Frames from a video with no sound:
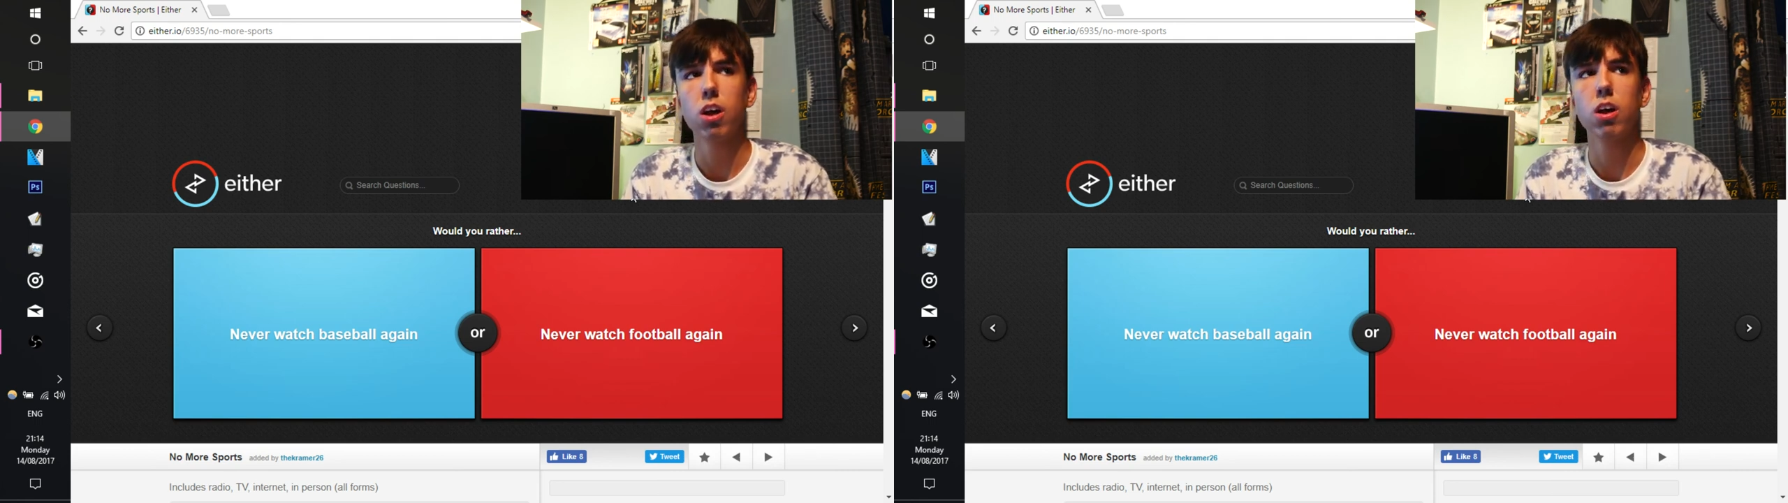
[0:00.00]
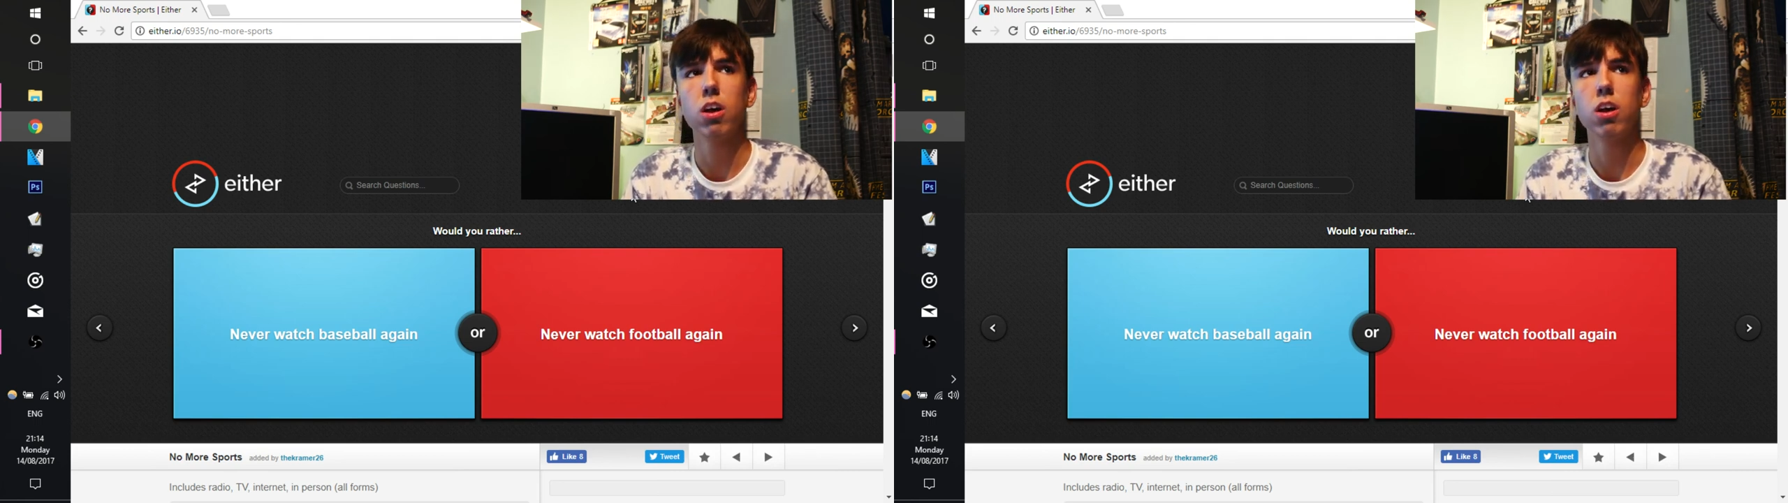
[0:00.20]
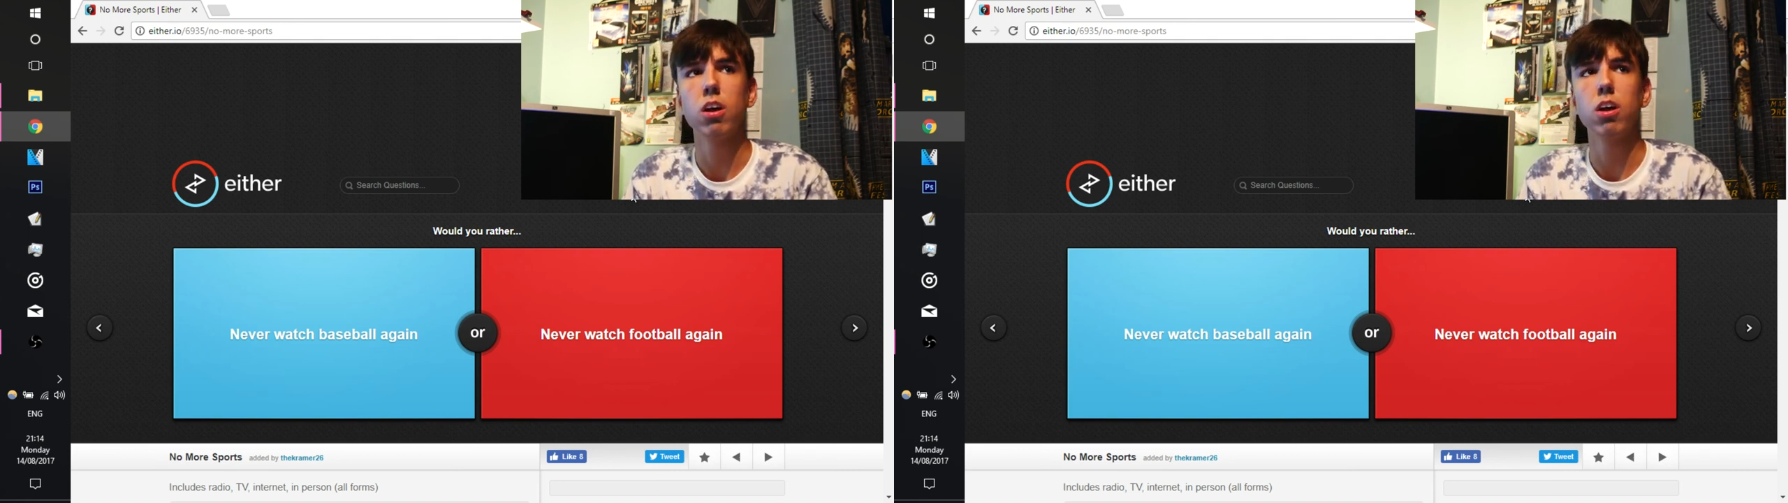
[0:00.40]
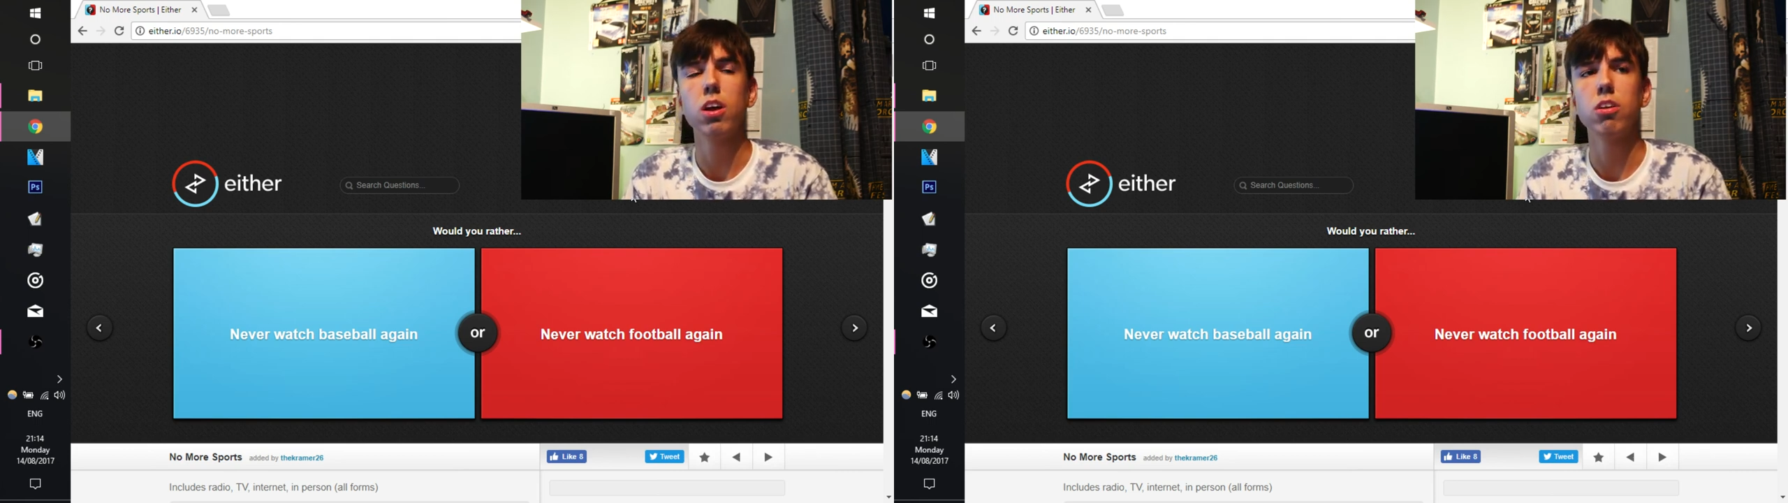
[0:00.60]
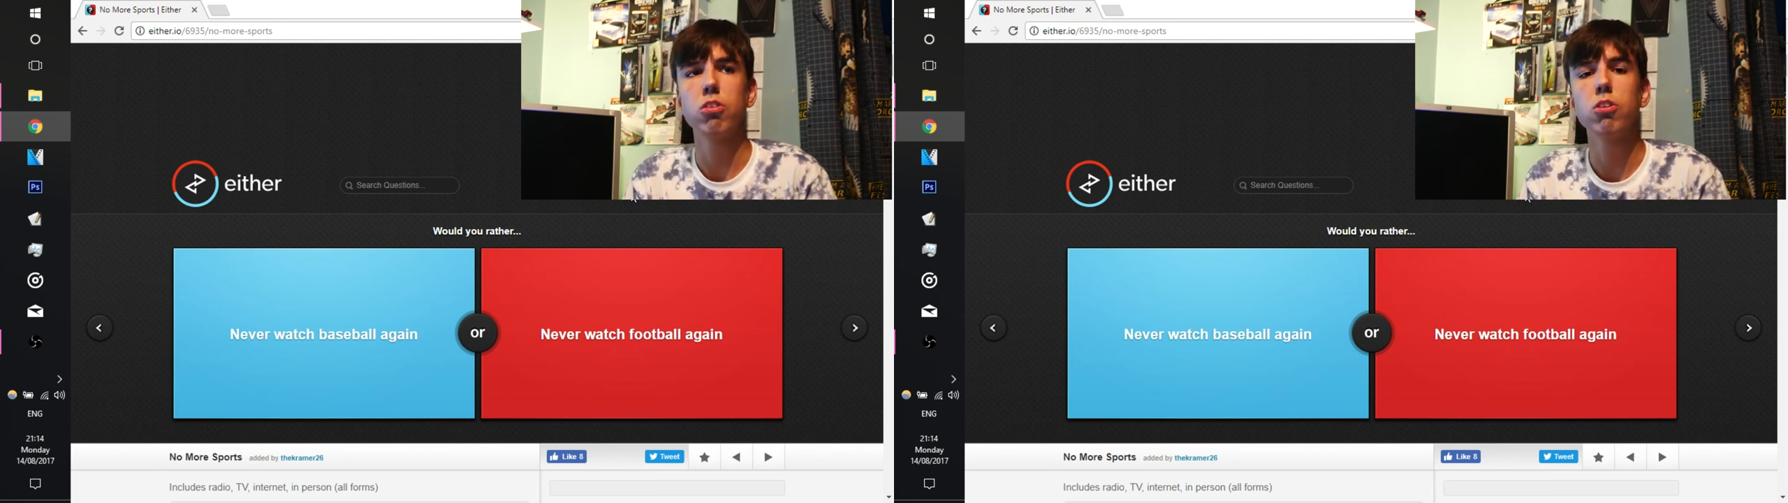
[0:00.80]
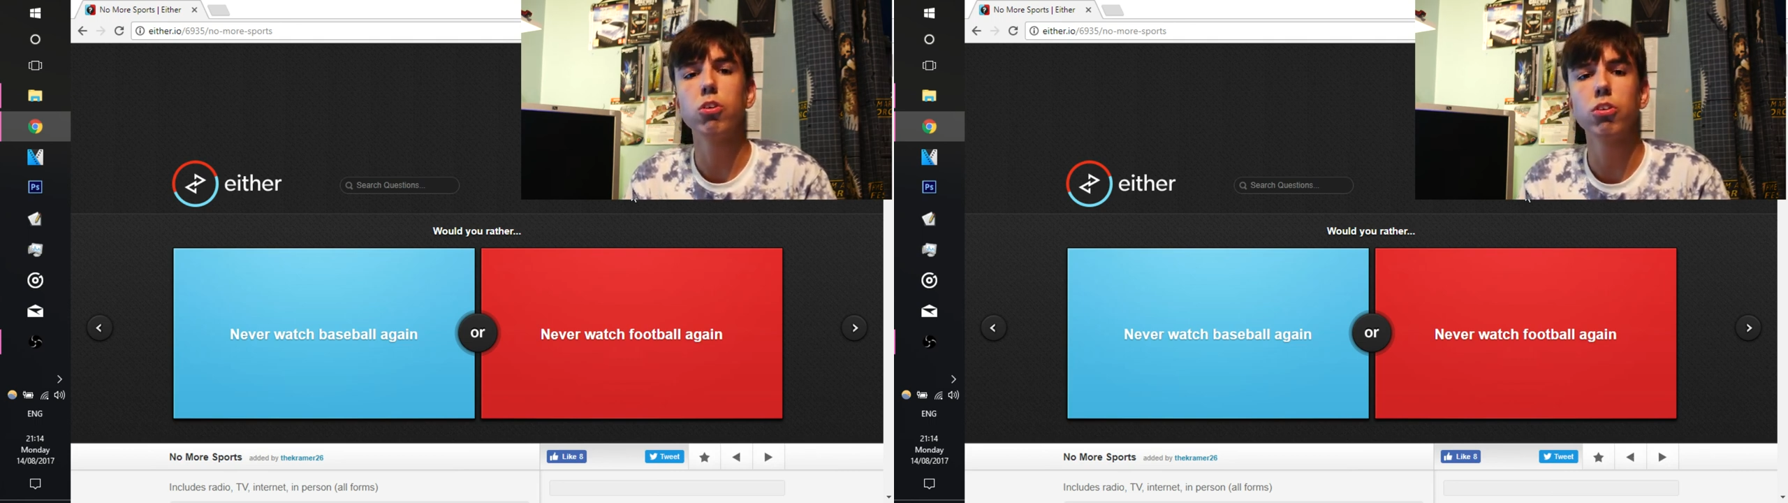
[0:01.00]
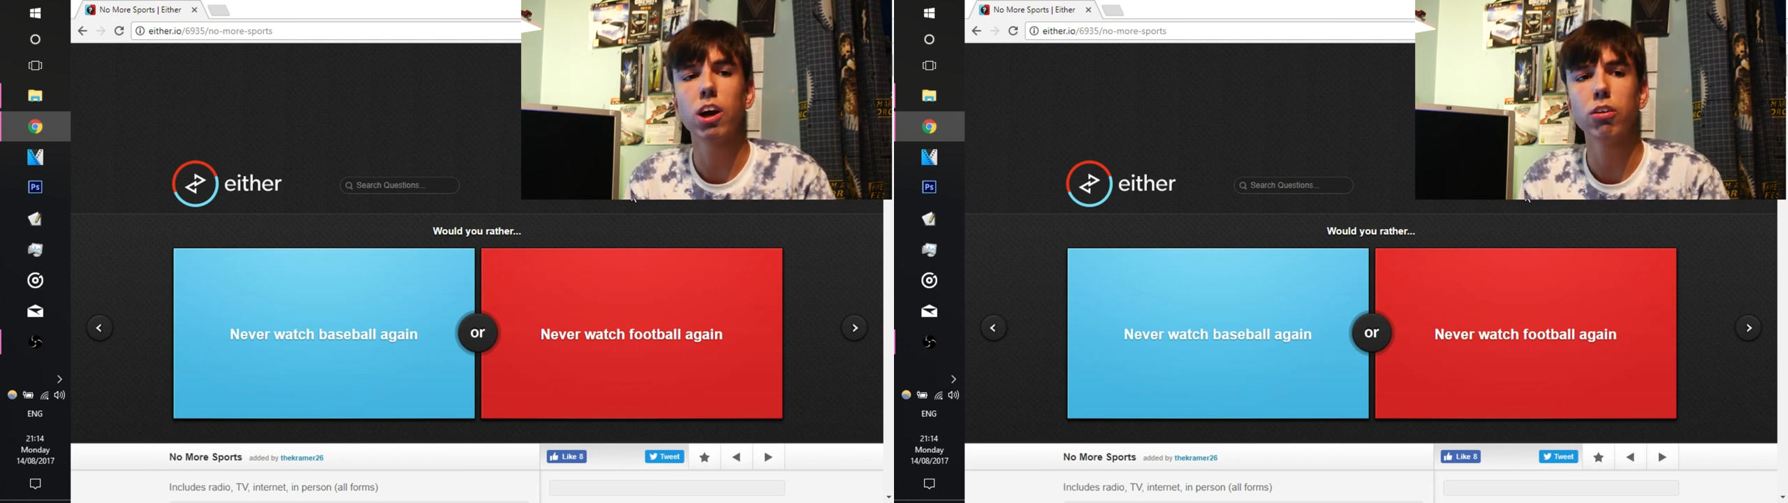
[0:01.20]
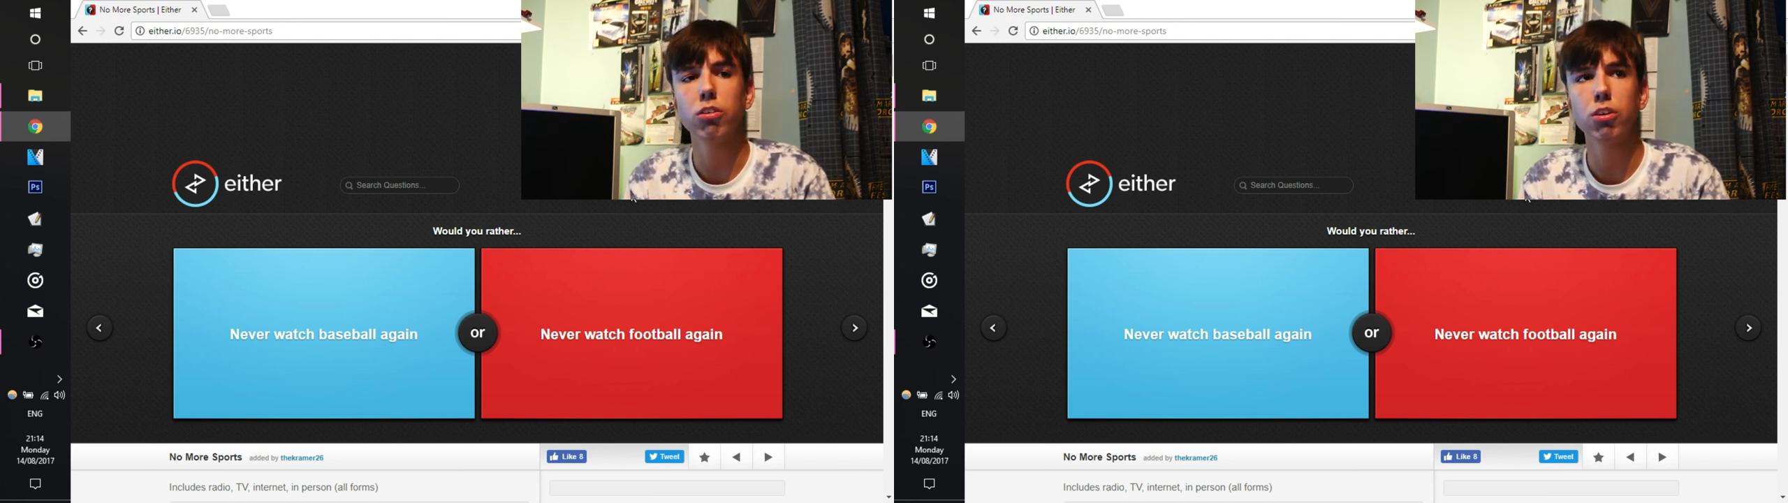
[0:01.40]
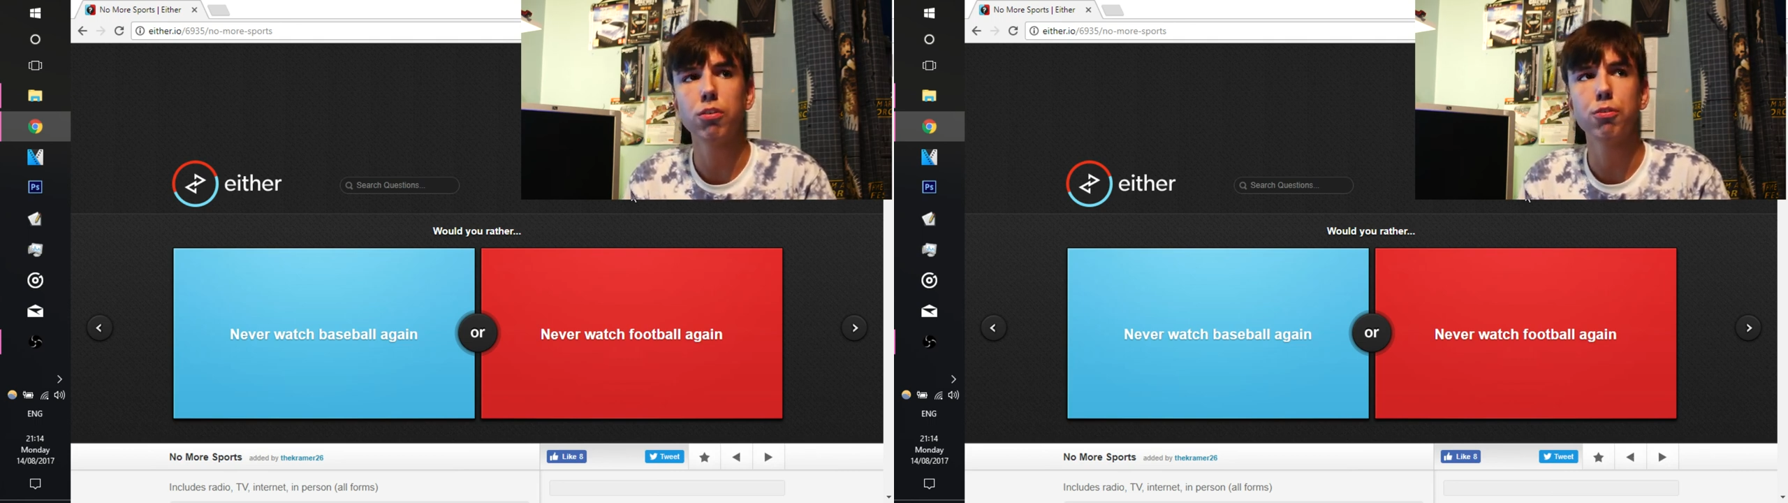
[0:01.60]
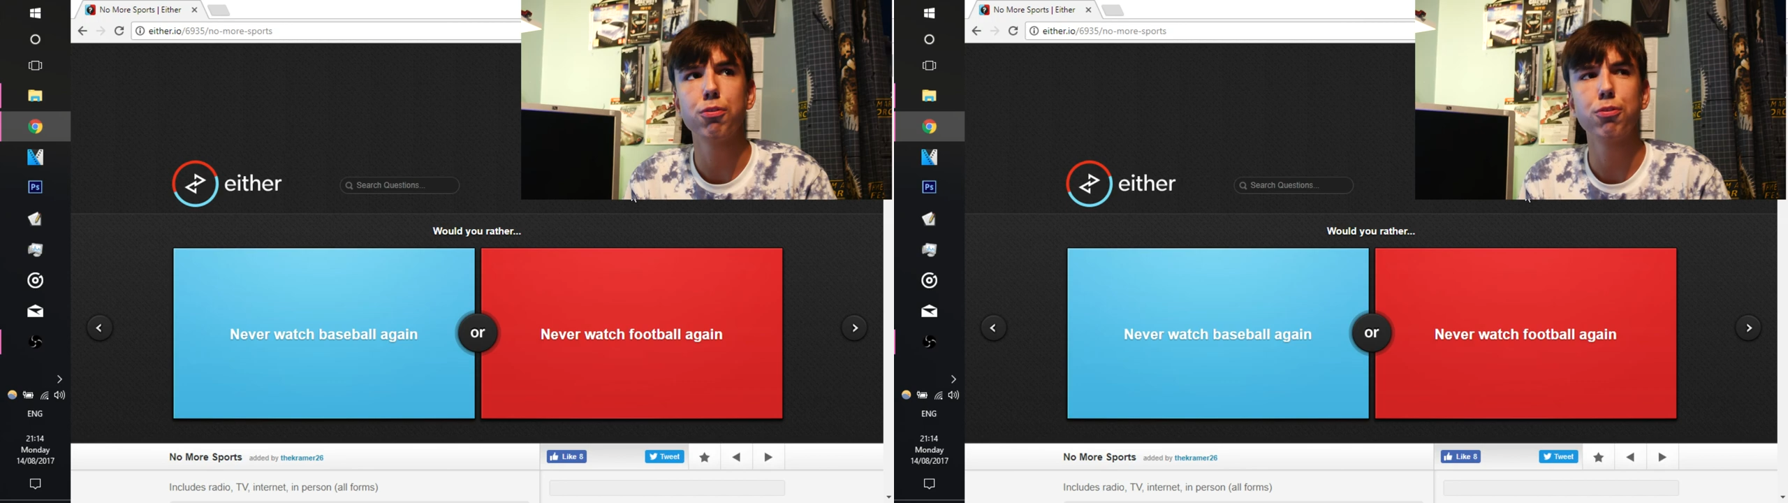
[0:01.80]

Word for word: uh, it's a two thousand